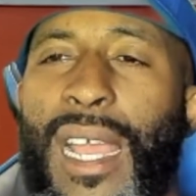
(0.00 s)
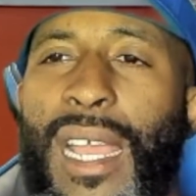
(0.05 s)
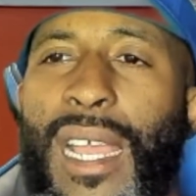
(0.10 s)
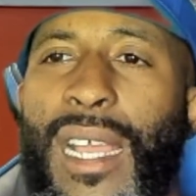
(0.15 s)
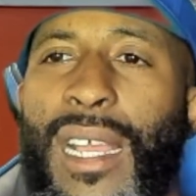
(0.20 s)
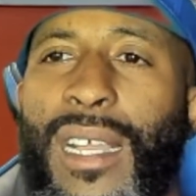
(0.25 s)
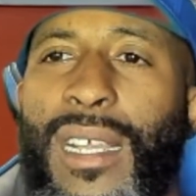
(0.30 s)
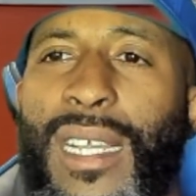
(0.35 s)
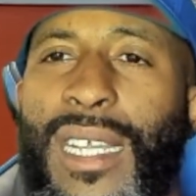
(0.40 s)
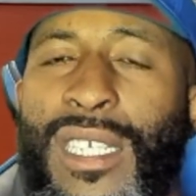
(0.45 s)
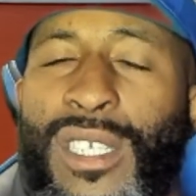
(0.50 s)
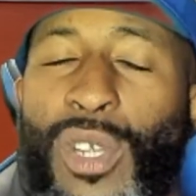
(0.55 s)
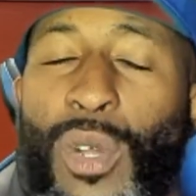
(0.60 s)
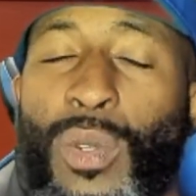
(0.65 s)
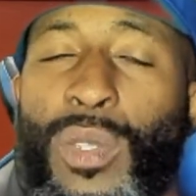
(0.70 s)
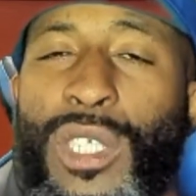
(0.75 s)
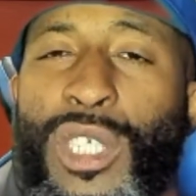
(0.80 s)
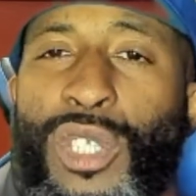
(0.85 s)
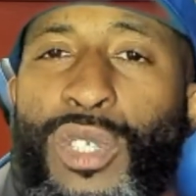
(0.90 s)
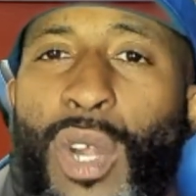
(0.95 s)
is only
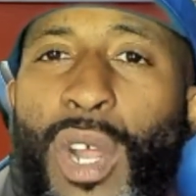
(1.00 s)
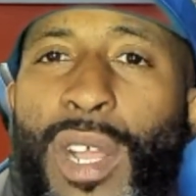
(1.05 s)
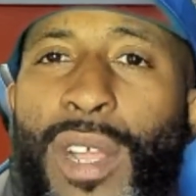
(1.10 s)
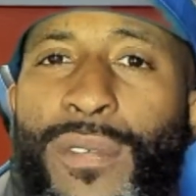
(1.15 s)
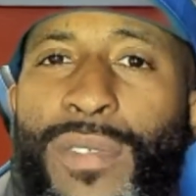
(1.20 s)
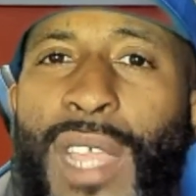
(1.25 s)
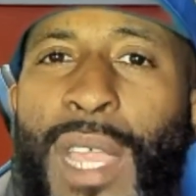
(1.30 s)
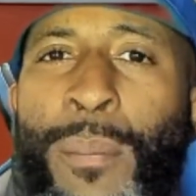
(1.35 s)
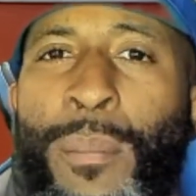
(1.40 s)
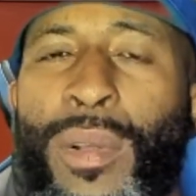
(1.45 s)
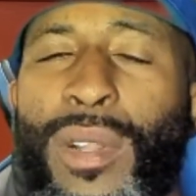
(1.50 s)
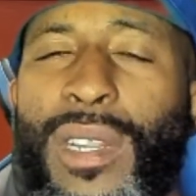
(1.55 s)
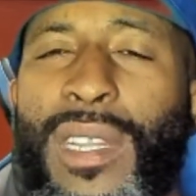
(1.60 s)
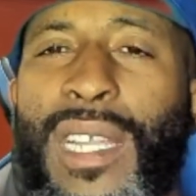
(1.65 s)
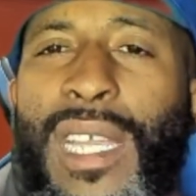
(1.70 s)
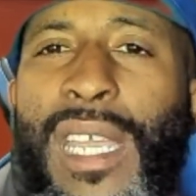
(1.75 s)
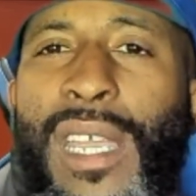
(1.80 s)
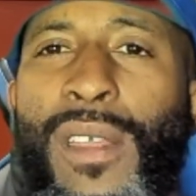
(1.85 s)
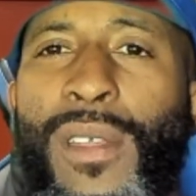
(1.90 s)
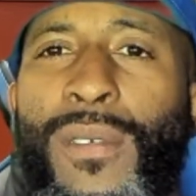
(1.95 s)
strong if they
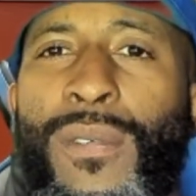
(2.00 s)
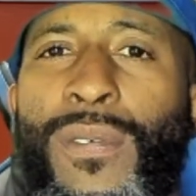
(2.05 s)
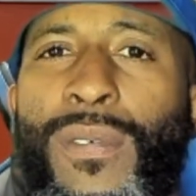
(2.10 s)
believe